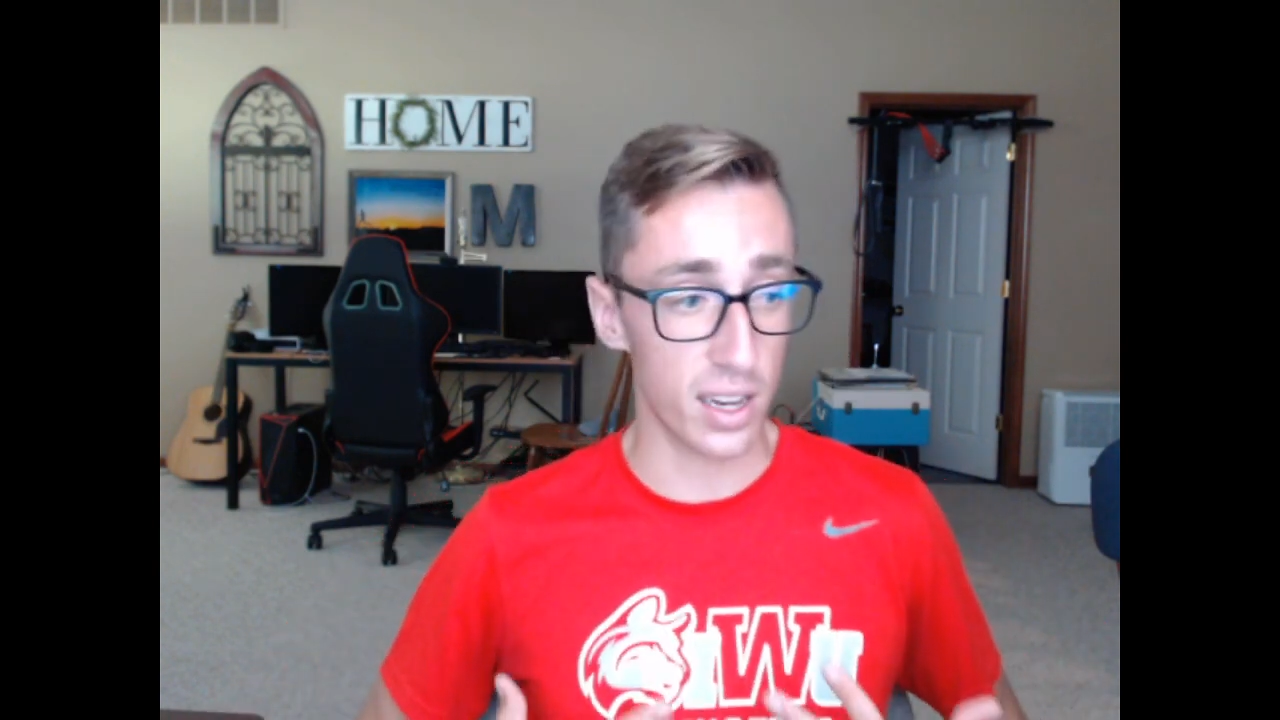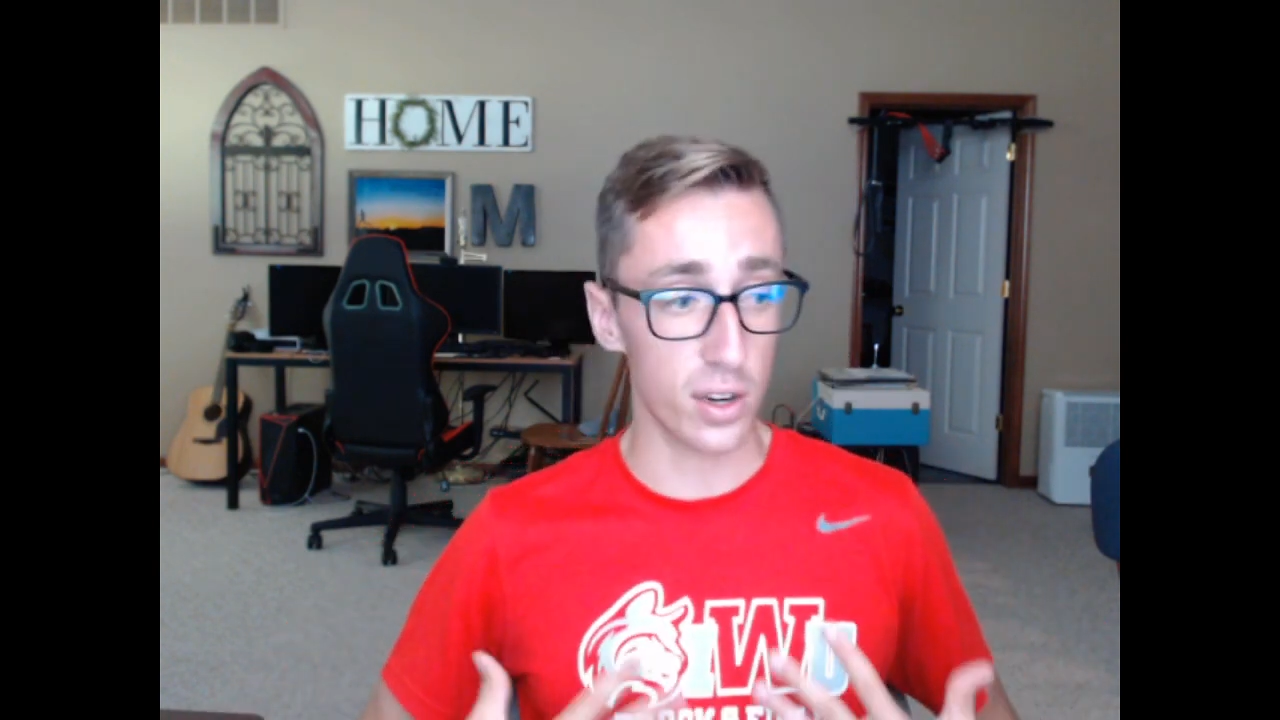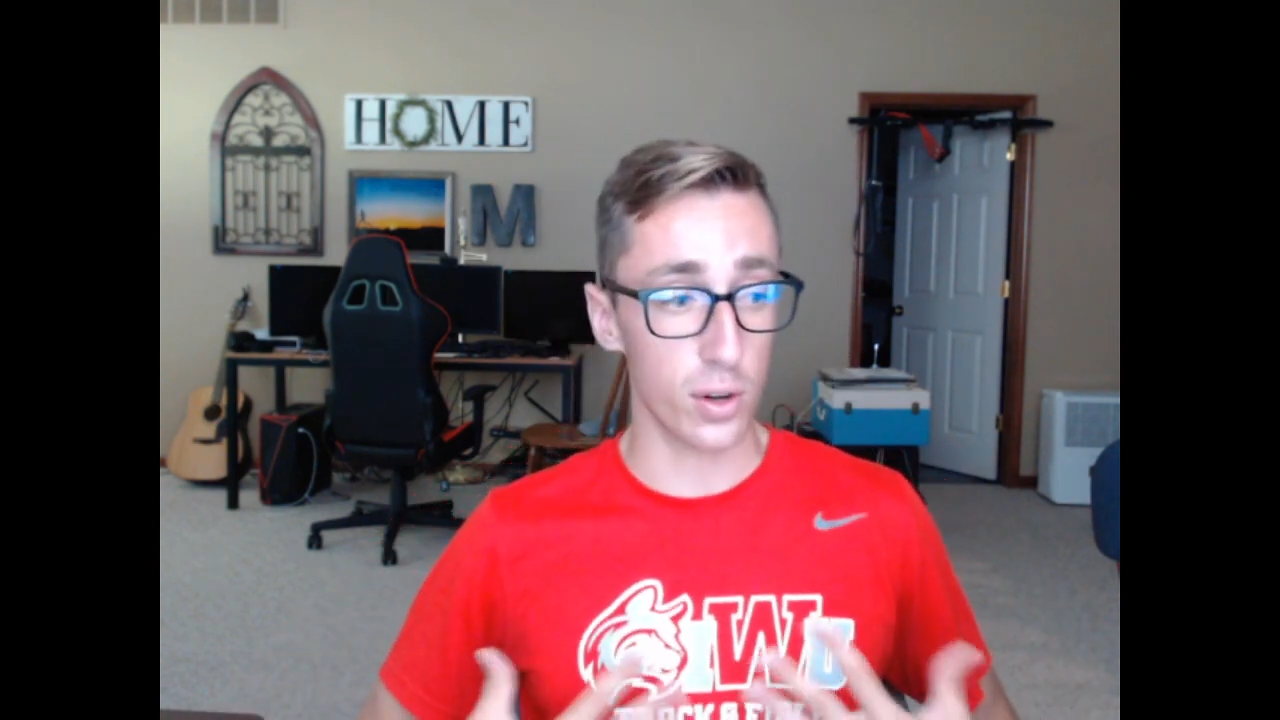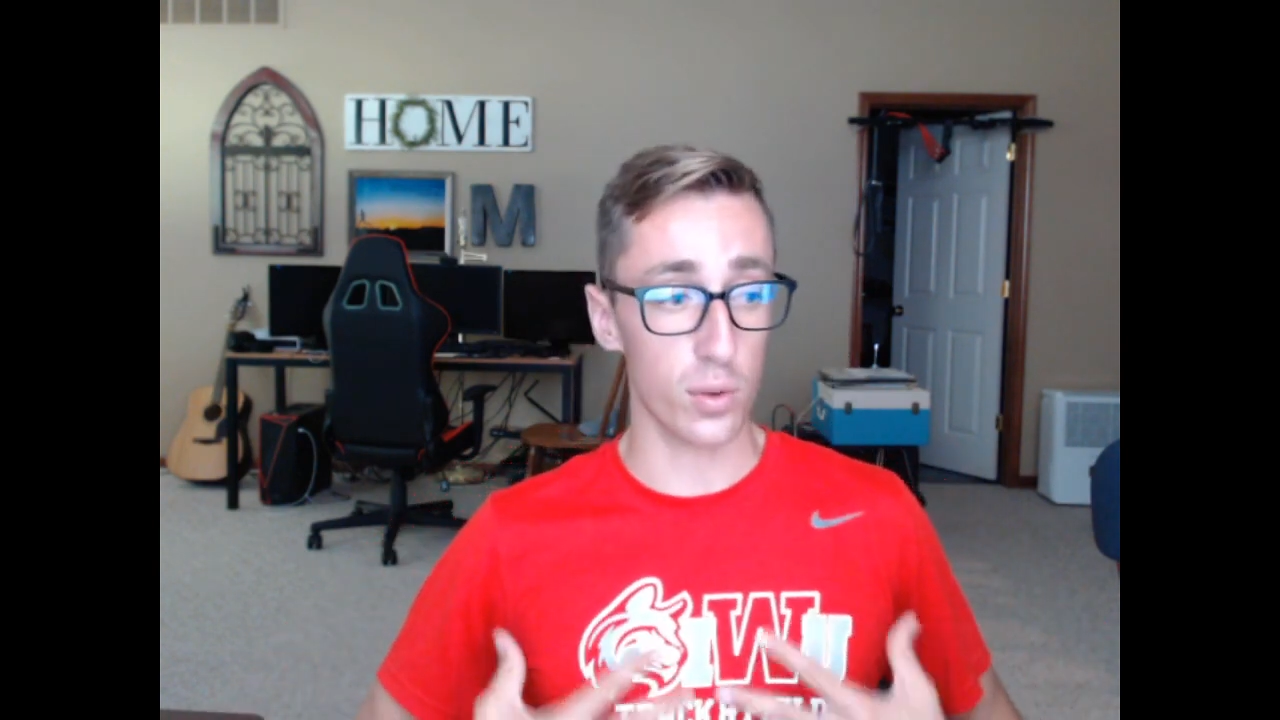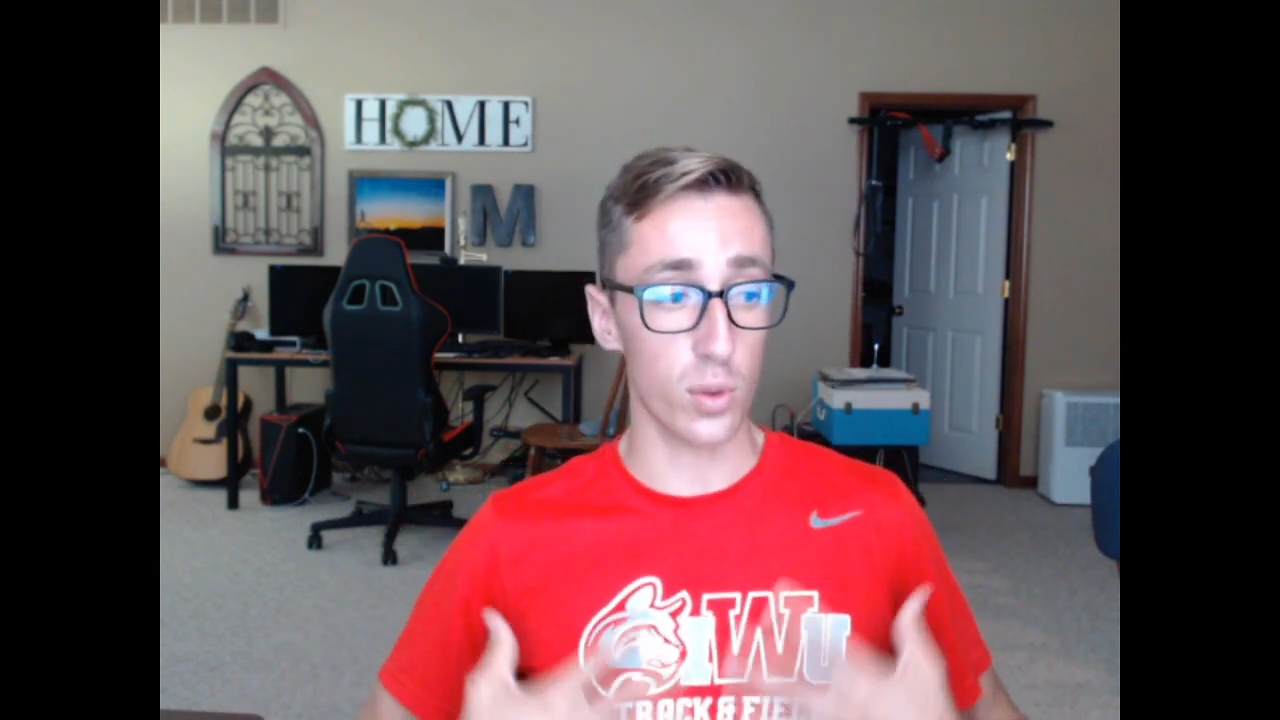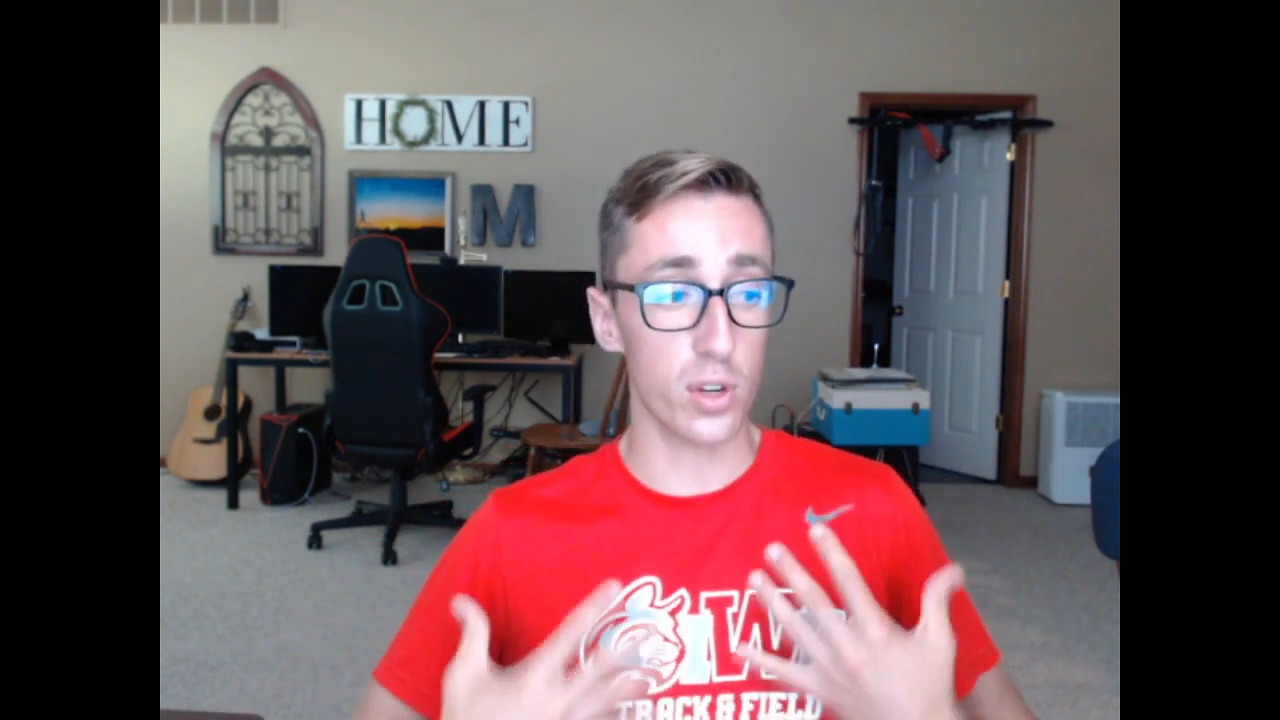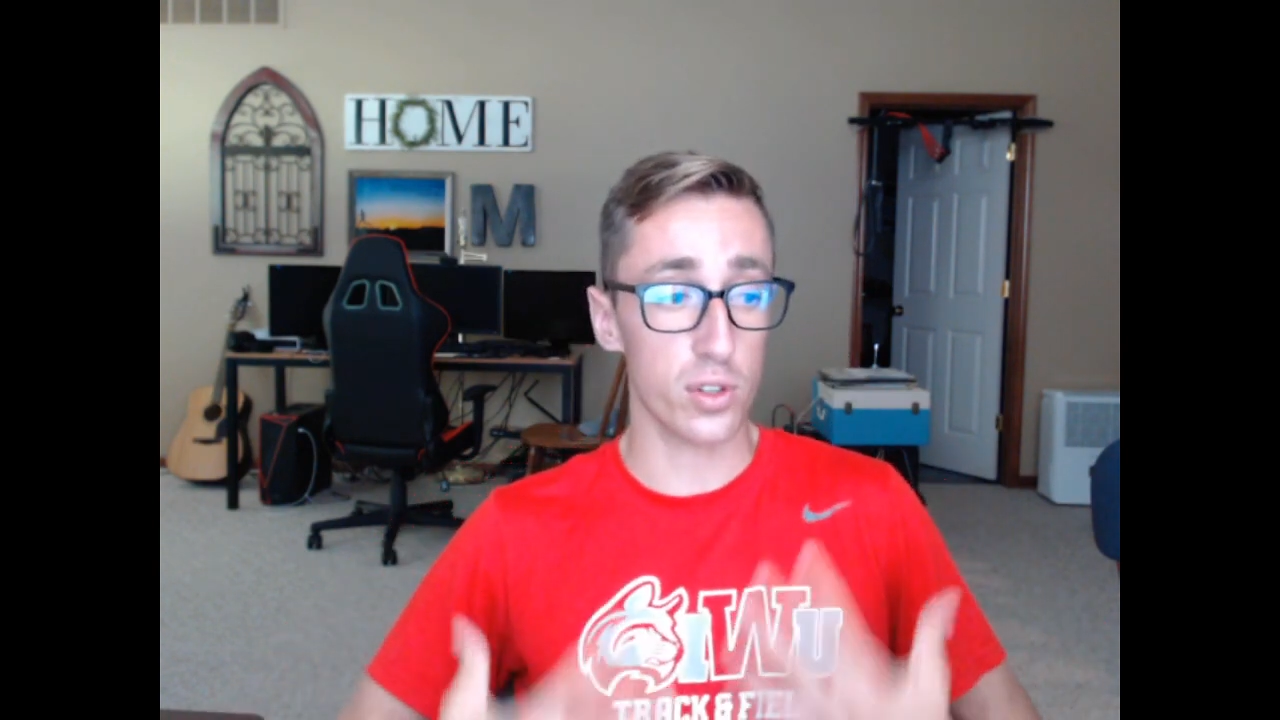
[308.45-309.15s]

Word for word: your lungs are